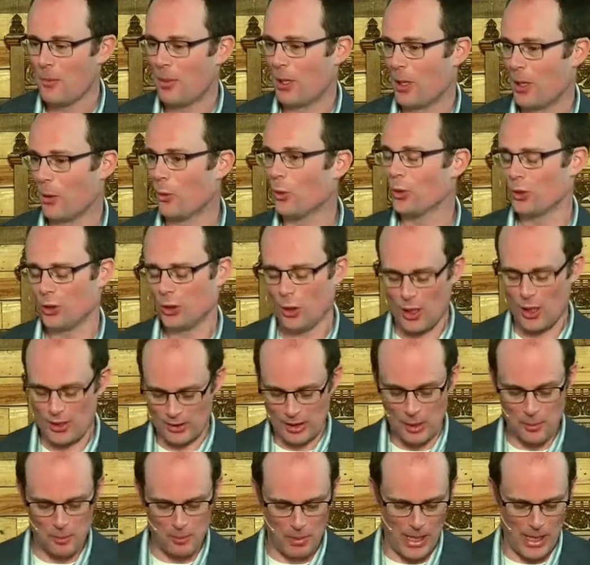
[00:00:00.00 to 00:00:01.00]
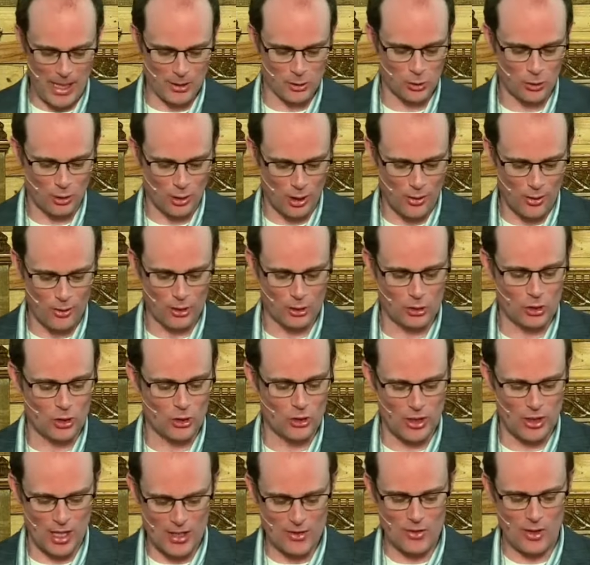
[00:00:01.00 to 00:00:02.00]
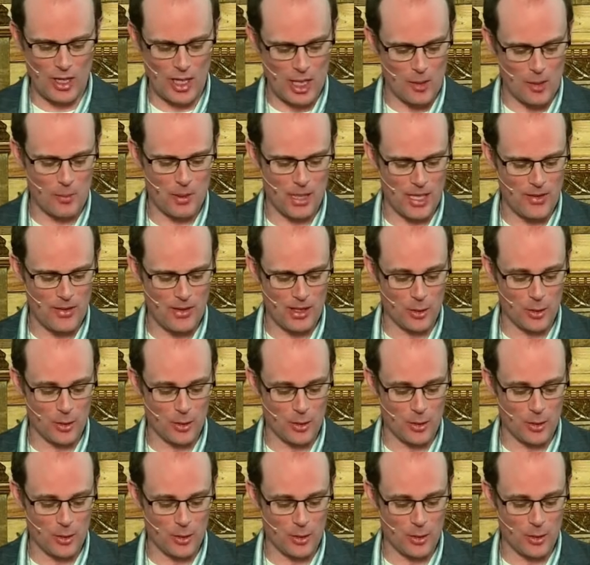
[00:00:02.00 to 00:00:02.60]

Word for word: But it also has impacts on others because as they obey,